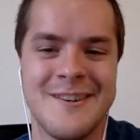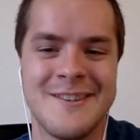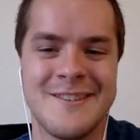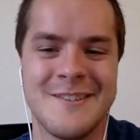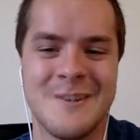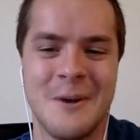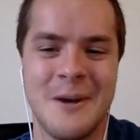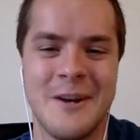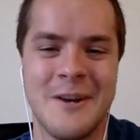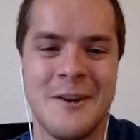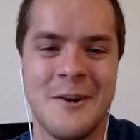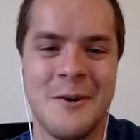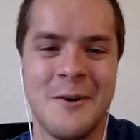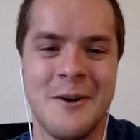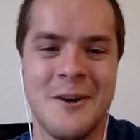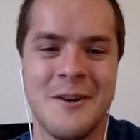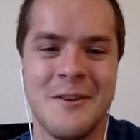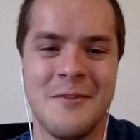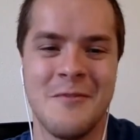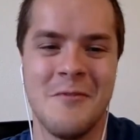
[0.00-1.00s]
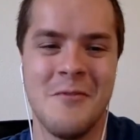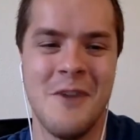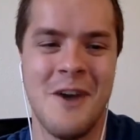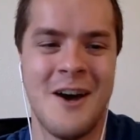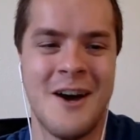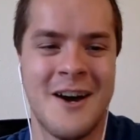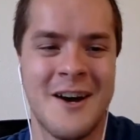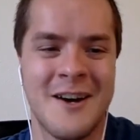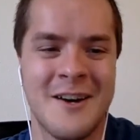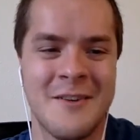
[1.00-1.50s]
So I know a
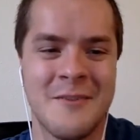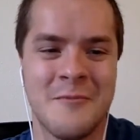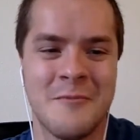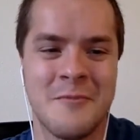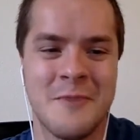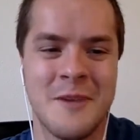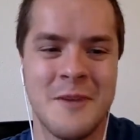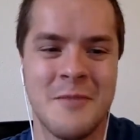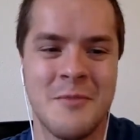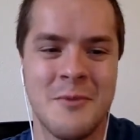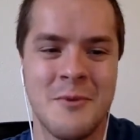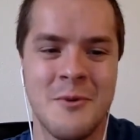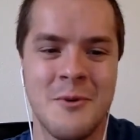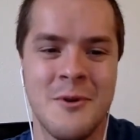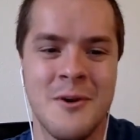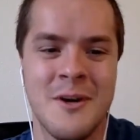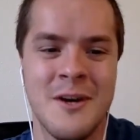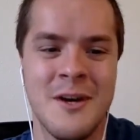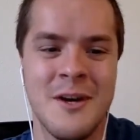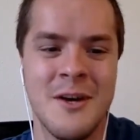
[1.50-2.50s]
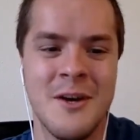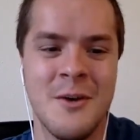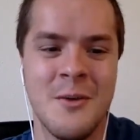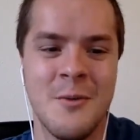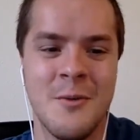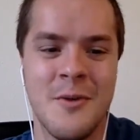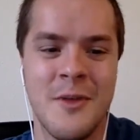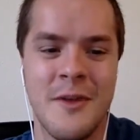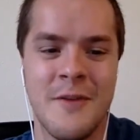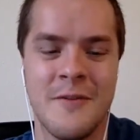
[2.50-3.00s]
lot of people,
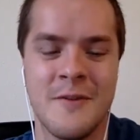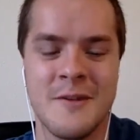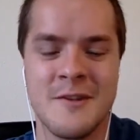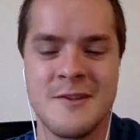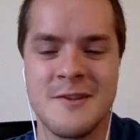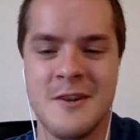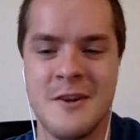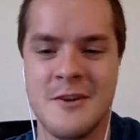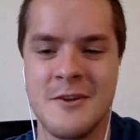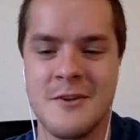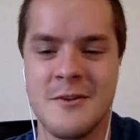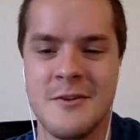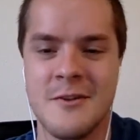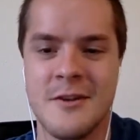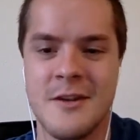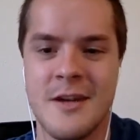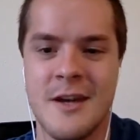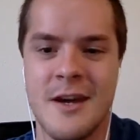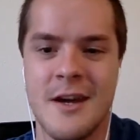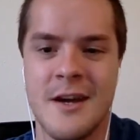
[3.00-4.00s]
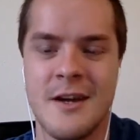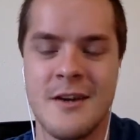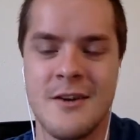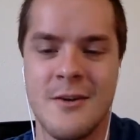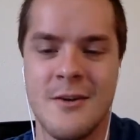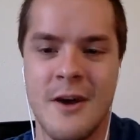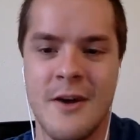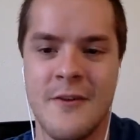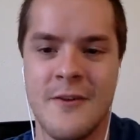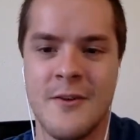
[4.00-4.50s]
when they first start to look at
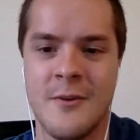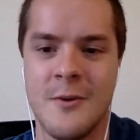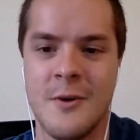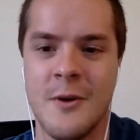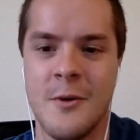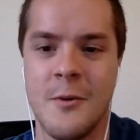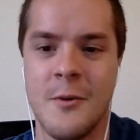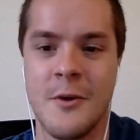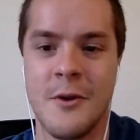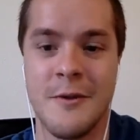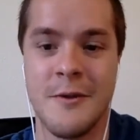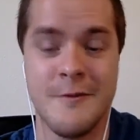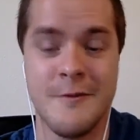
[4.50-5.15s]
GraphQL, one of the